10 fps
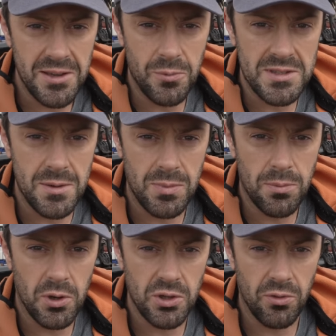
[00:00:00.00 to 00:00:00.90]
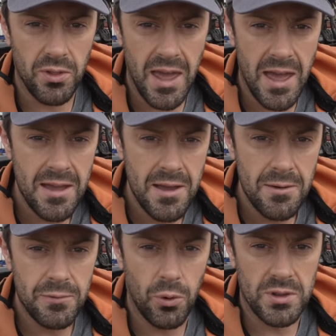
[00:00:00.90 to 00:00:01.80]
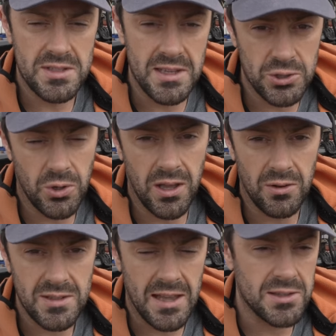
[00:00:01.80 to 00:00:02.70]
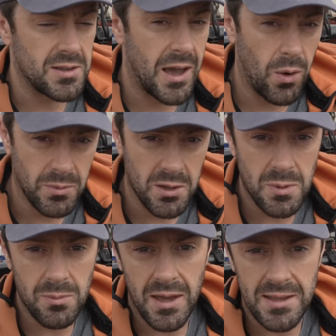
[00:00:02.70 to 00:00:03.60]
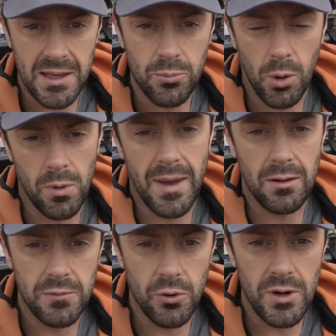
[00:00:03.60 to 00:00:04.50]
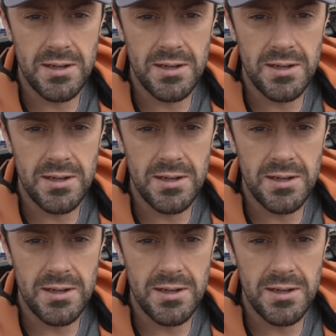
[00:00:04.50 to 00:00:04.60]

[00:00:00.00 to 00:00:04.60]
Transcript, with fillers: It was simply put on there for the sea trials, and so now I'm going to be making a proper mount for